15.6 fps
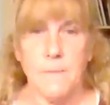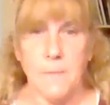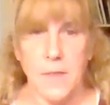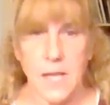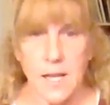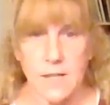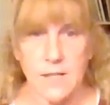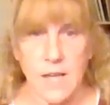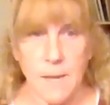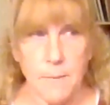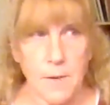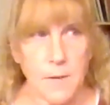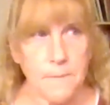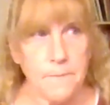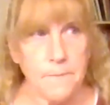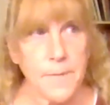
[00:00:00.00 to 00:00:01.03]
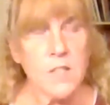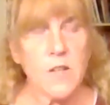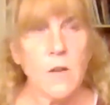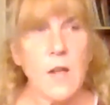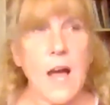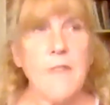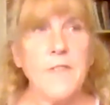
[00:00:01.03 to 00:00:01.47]
the example.
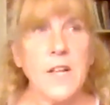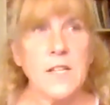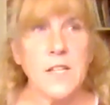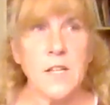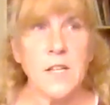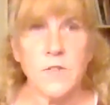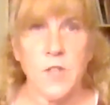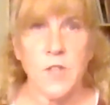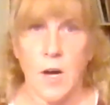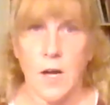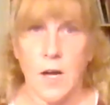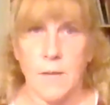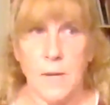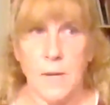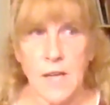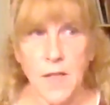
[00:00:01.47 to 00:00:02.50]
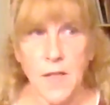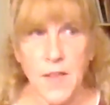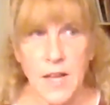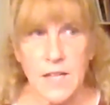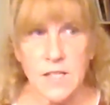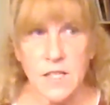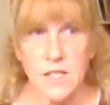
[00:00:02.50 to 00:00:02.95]
So life continues on, but
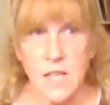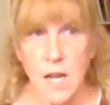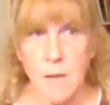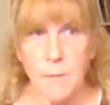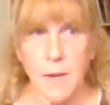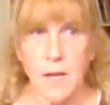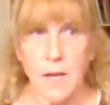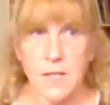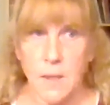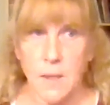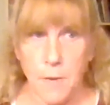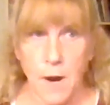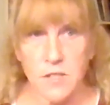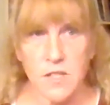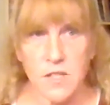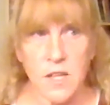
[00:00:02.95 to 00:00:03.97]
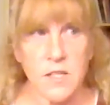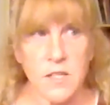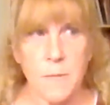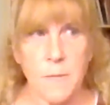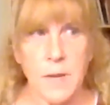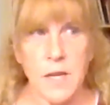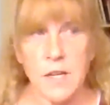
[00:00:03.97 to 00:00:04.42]
nothing is the same because a person that
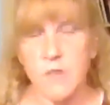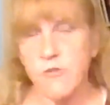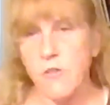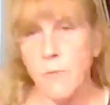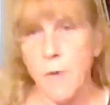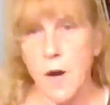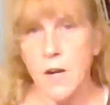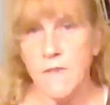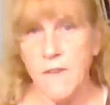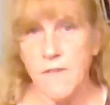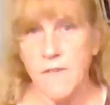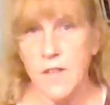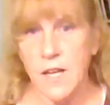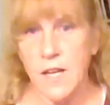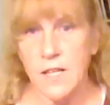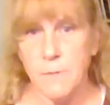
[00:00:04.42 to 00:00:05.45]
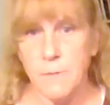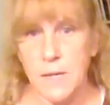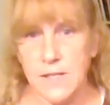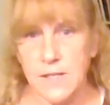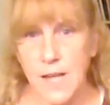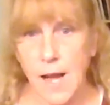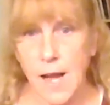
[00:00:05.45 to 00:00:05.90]
used to be an integral part of everything is
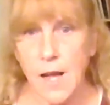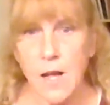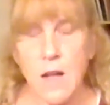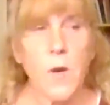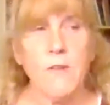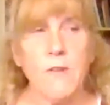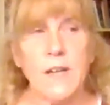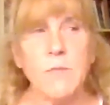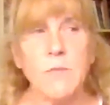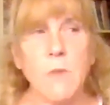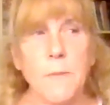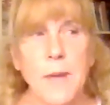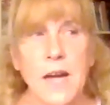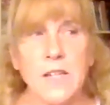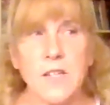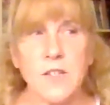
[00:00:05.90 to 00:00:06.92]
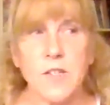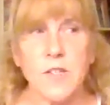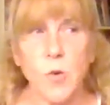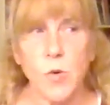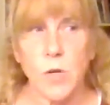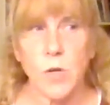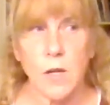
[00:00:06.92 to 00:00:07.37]
missing. When Gracie went back to
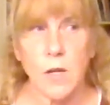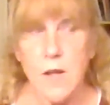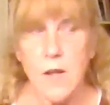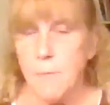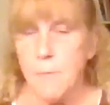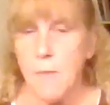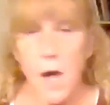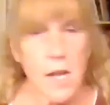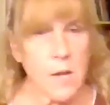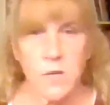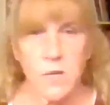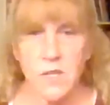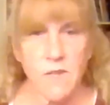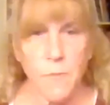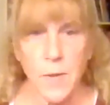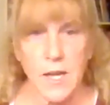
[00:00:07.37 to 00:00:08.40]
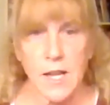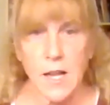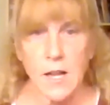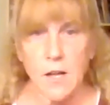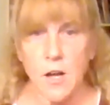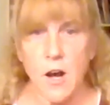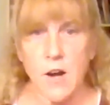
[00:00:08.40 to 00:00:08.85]
school, Molly wouldn't have been
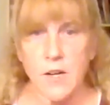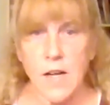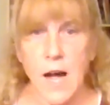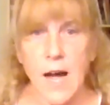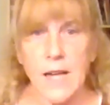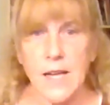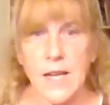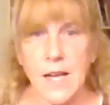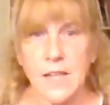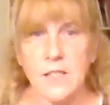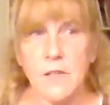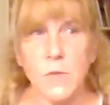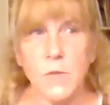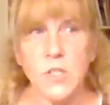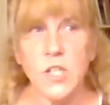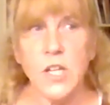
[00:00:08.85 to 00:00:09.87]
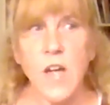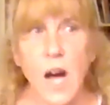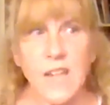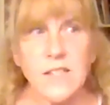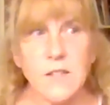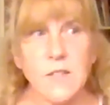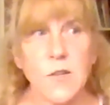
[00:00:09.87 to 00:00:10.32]
at Concord High yet. So when she
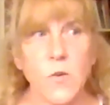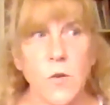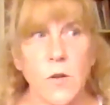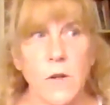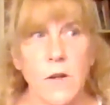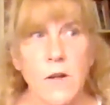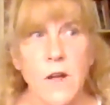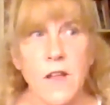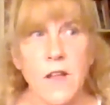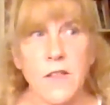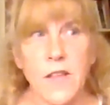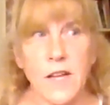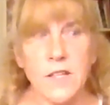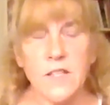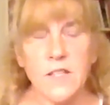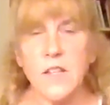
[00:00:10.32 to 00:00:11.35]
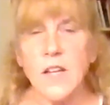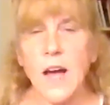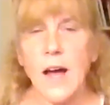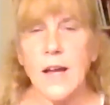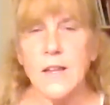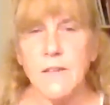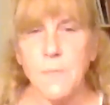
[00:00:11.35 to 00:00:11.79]
got to school, things could
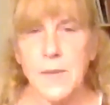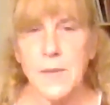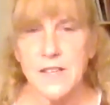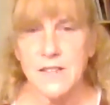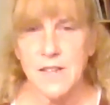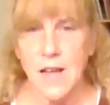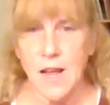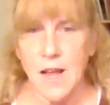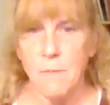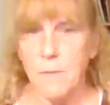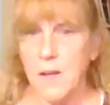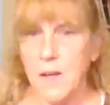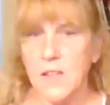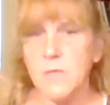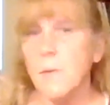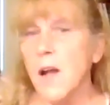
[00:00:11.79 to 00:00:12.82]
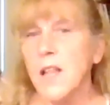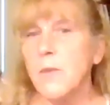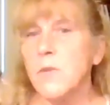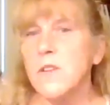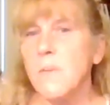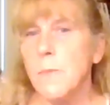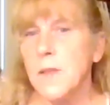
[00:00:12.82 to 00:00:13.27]
kind of be the same because Molly
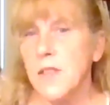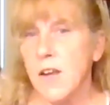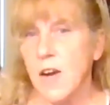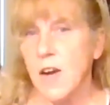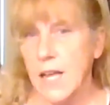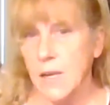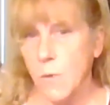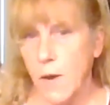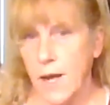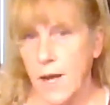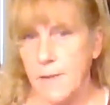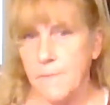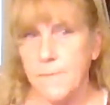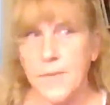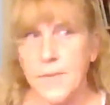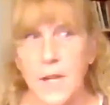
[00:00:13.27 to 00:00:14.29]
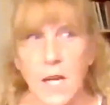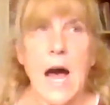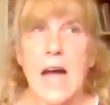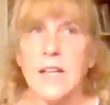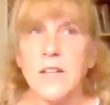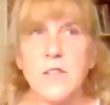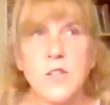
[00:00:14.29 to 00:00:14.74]
wouldn't have been there anyway.
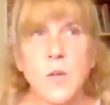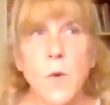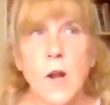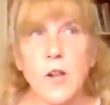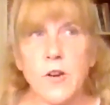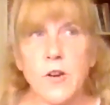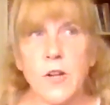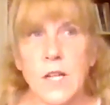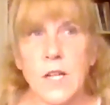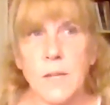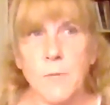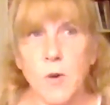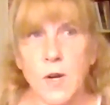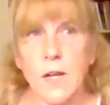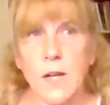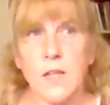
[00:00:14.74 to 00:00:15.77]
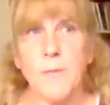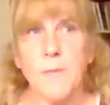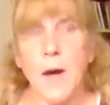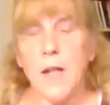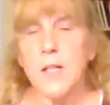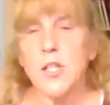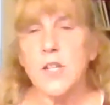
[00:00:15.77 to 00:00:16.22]
I didn't do well early in the morning because
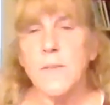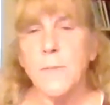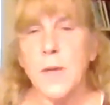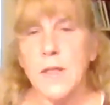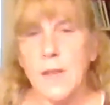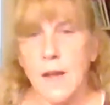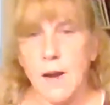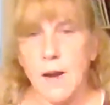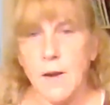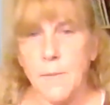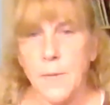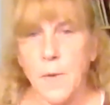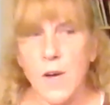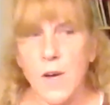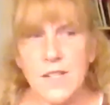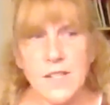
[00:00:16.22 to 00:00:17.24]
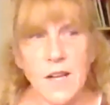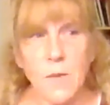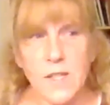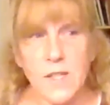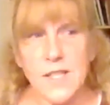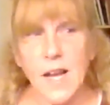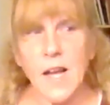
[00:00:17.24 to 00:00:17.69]
Molly should have been there. But once
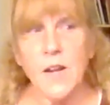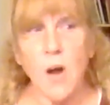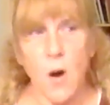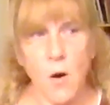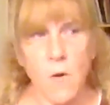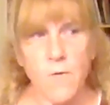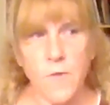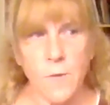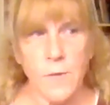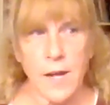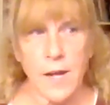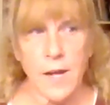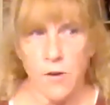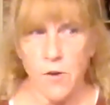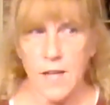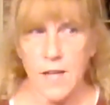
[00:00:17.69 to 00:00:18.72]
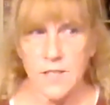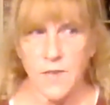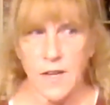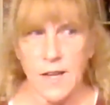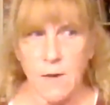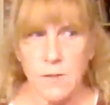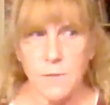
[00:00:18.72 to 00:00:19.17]
I got home from like
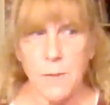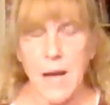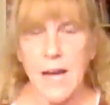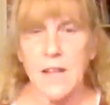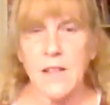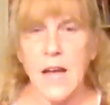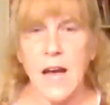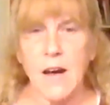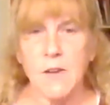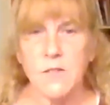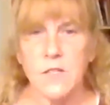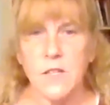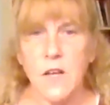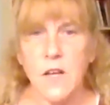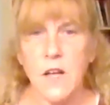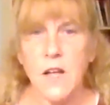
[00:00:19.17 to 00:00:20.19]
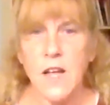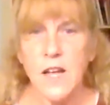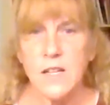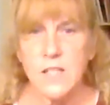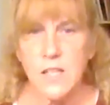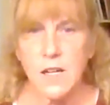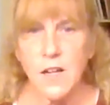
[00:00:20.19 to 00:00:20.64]
CrossFit and I was back in the house,
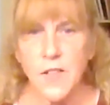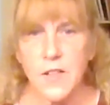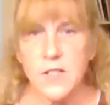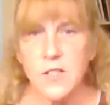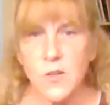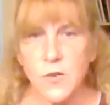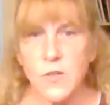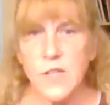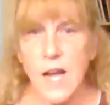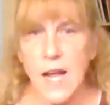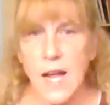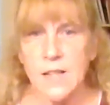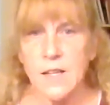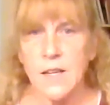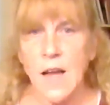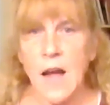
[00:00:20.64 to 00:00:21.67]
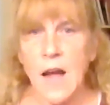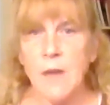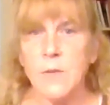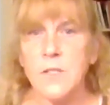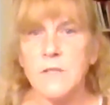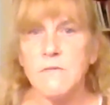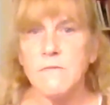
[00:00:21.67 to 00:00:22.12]
until the school day ended, I
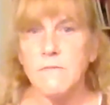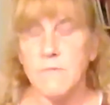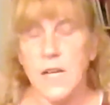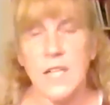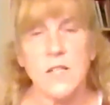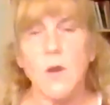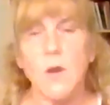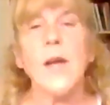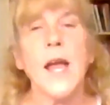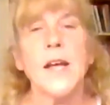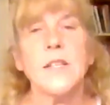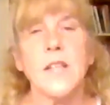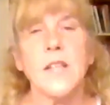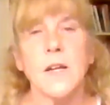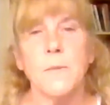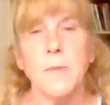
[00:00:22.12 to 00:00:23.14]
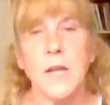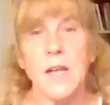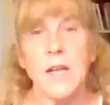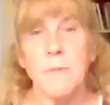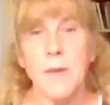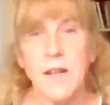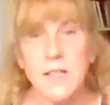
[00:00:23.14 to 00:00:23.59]
was as okay as I could
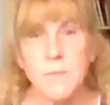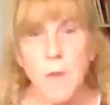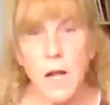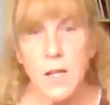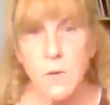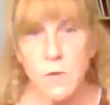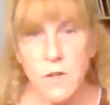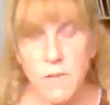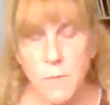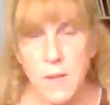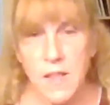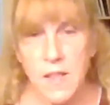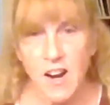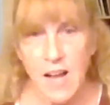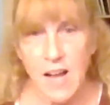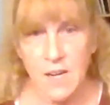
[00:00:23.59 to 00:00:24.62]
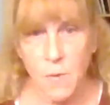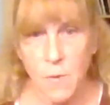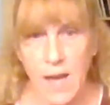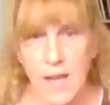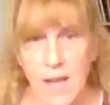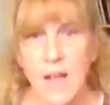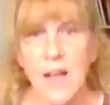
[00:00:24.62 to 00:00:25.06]
be because Molly wouldn't have been there
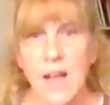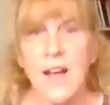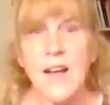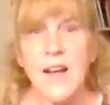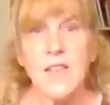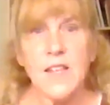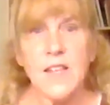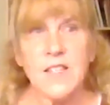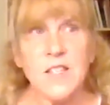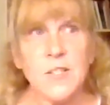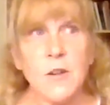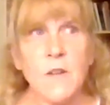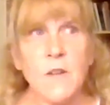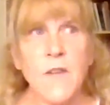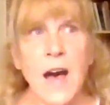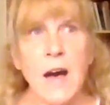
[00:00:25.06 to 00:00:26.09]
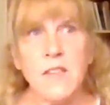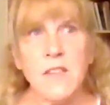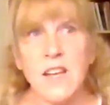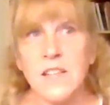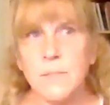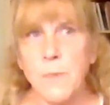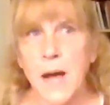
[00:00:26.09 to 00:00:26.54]
anyway. This is sort of how
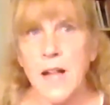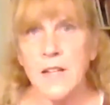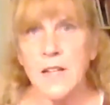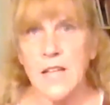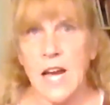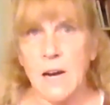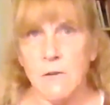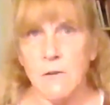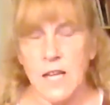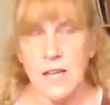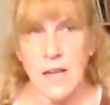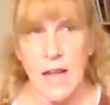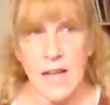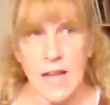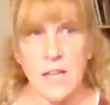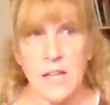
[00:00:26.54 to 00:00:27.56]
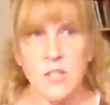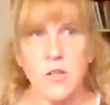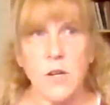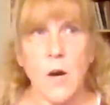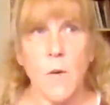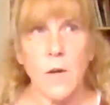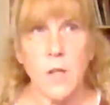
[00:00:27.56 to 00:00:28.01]
things balance out. And as you go